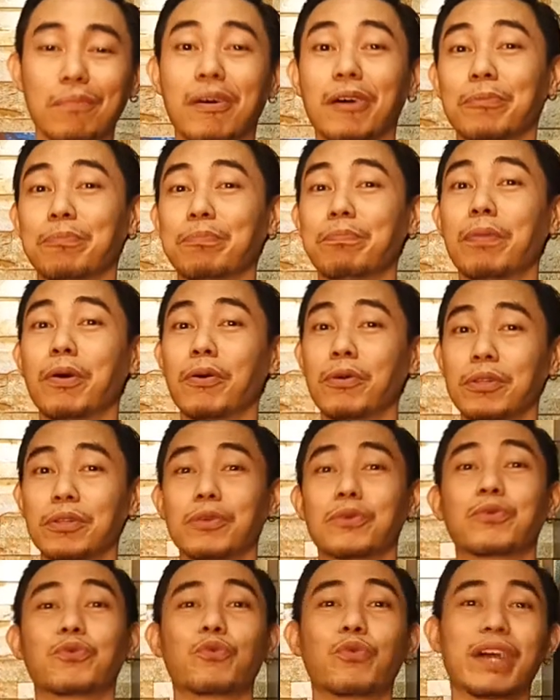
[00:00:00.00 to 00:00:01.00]
about
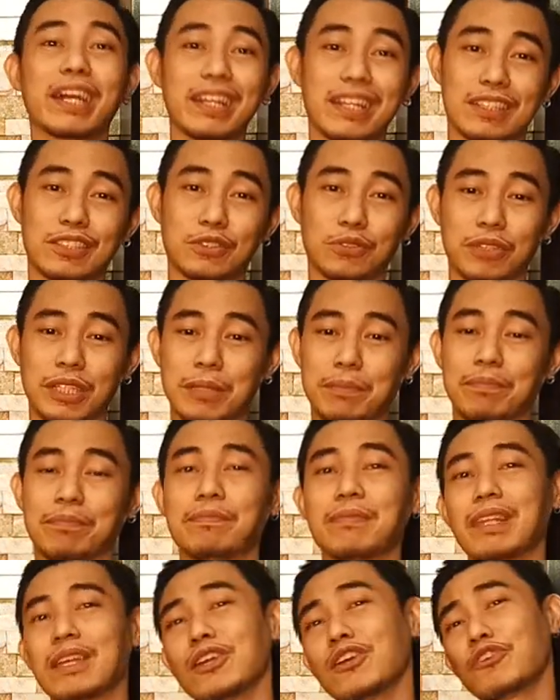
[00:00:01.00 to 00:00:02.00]
Polo Red Extreme.
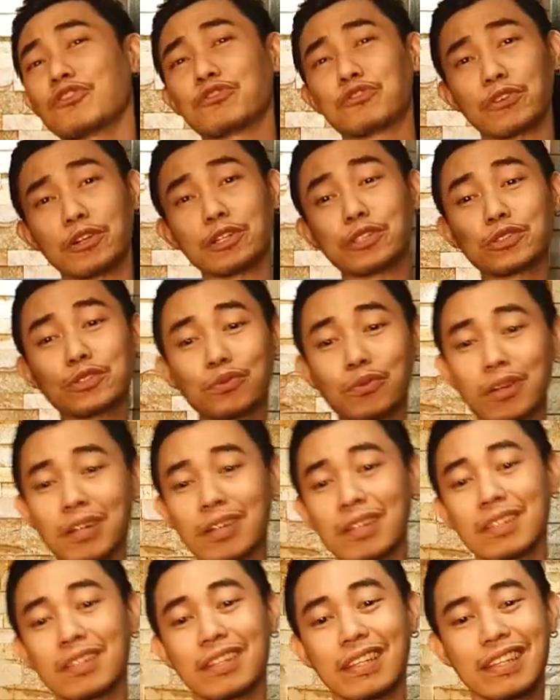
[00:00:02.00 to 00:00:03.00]
First
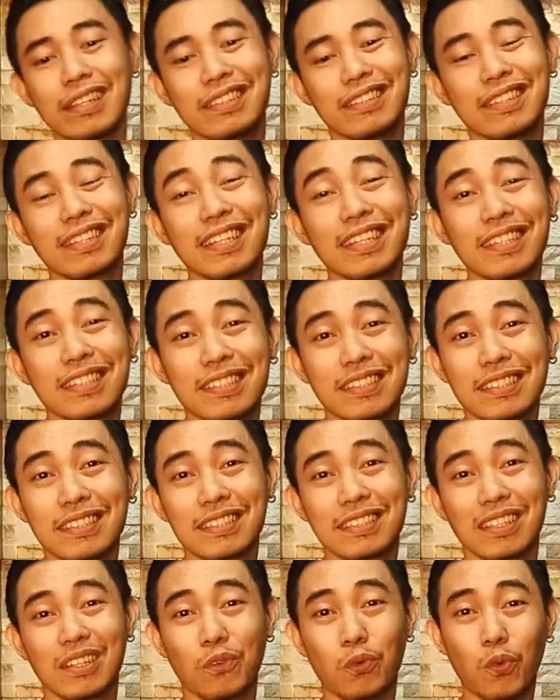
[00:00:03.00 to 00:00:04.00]
one, this
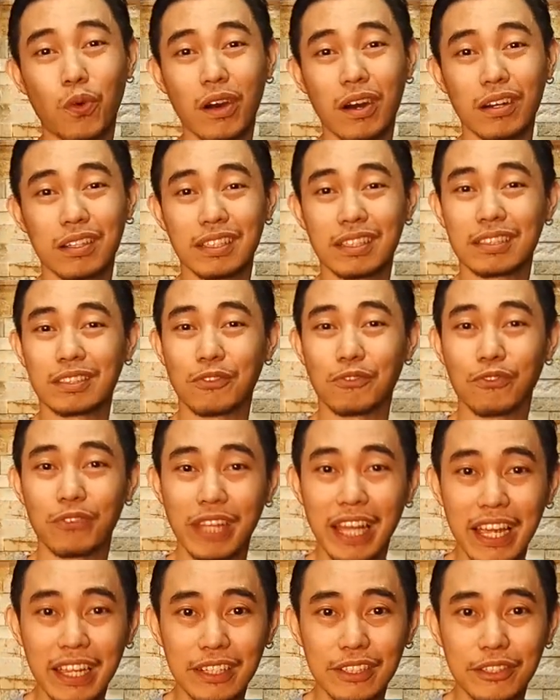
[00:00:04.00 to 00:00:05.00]
one is a
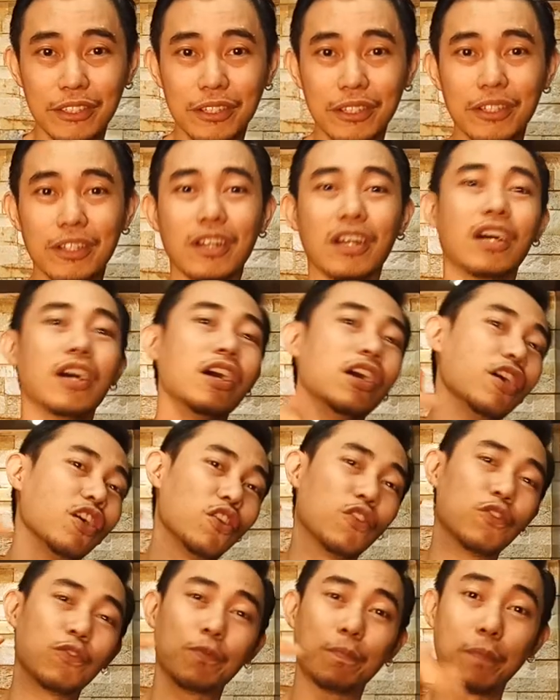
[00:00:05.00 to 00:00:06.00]
flanker
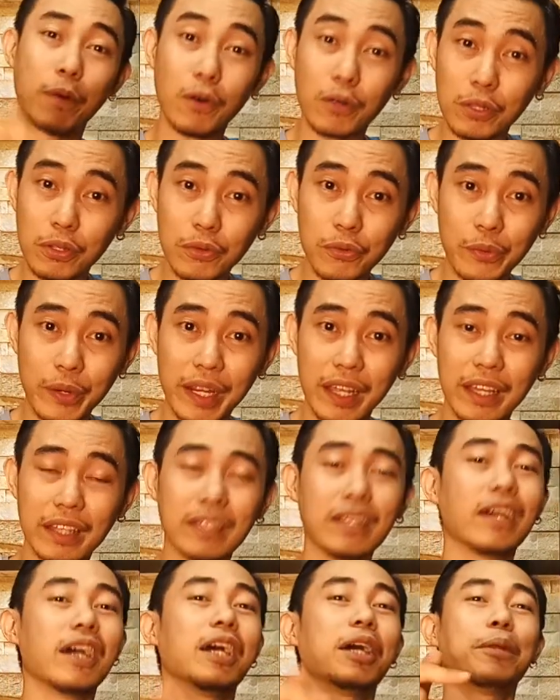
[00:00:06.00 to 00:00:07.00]
of Polo
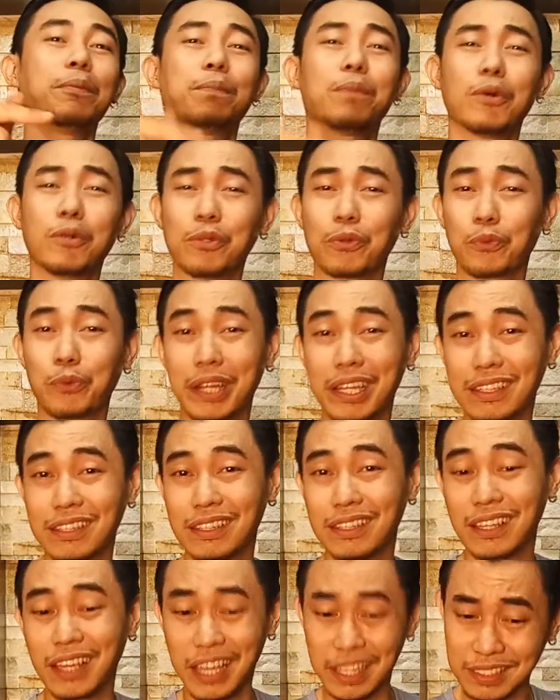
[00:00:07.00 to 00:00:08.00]
Red and Polo Red
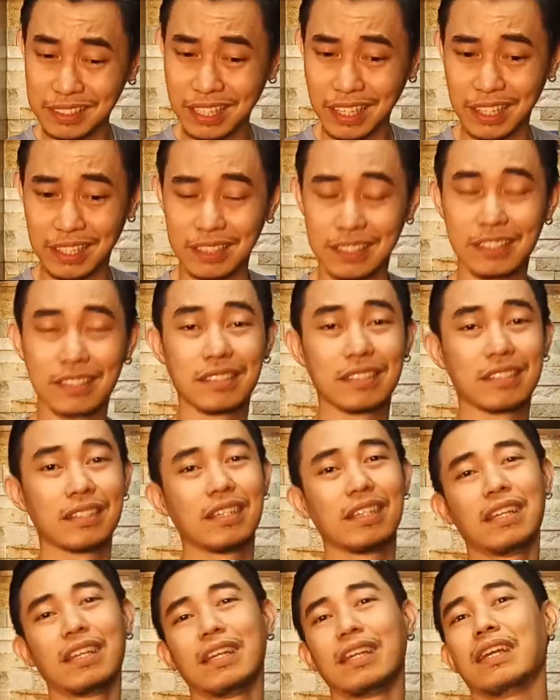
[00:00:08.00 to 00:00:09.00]
Intense.
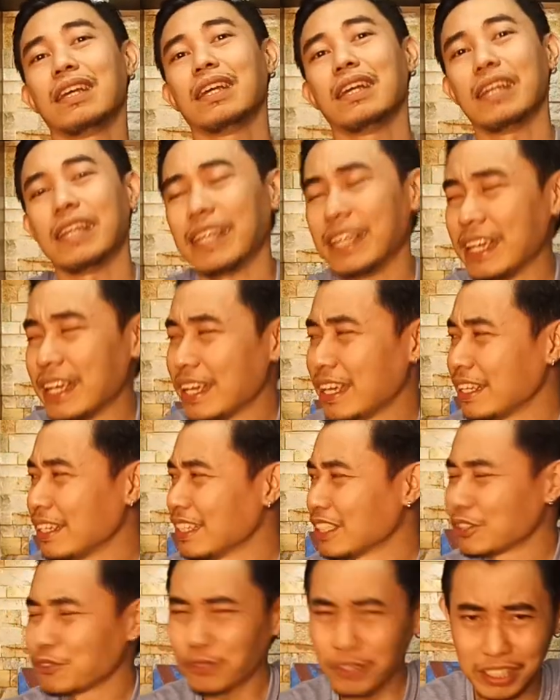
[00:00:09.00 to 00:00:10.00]
And
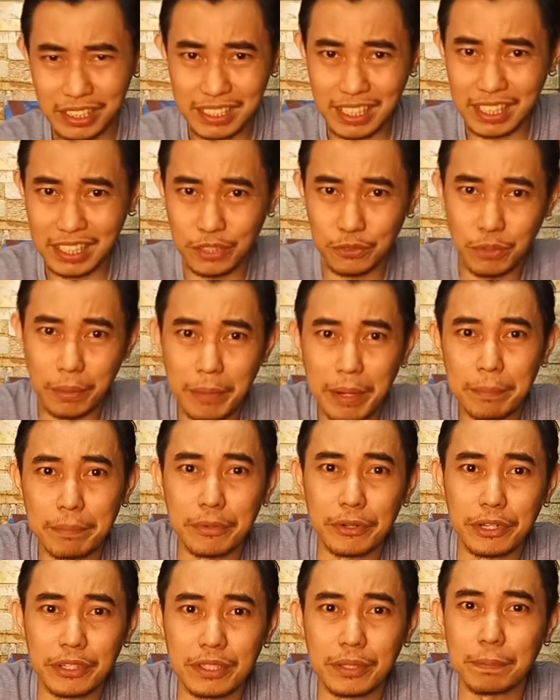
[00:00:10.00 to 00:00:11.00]
as far as I can
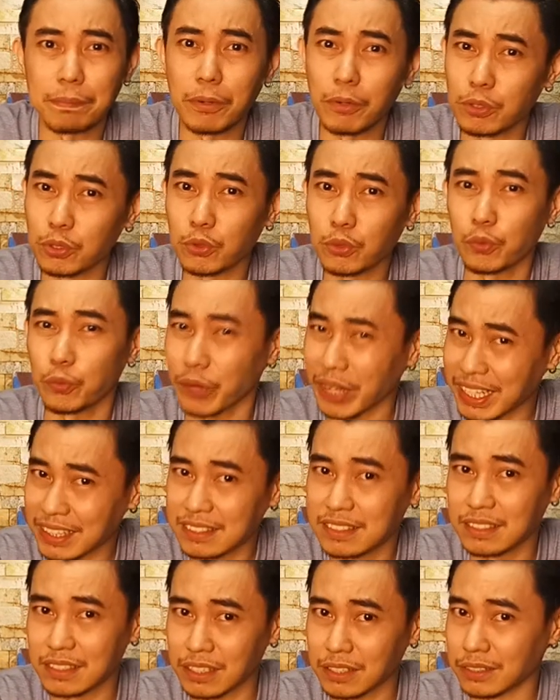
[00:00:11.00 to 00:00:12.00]
remember, the Polo
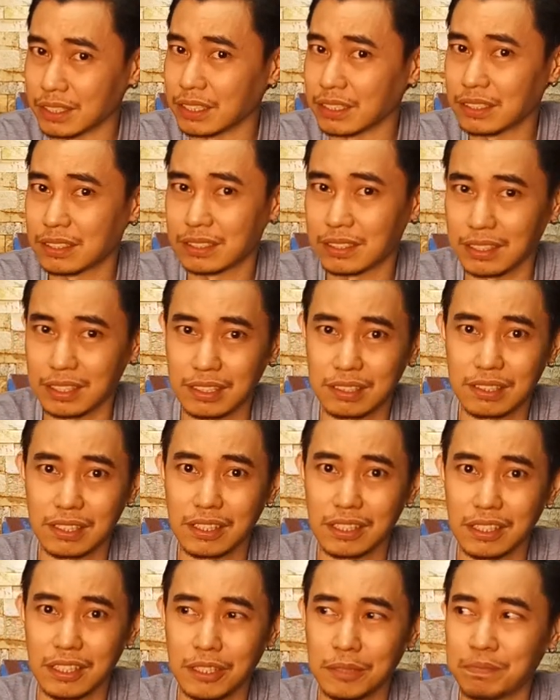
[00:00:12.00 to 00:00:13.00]
Red series is
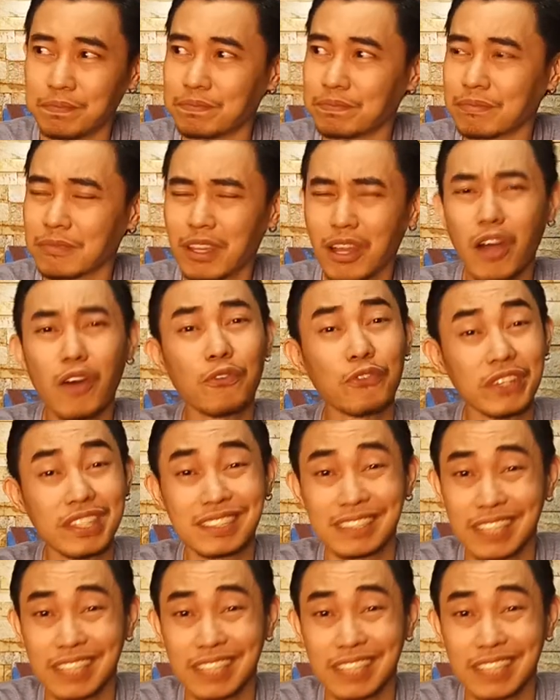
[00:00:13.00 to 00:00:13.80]
a coffee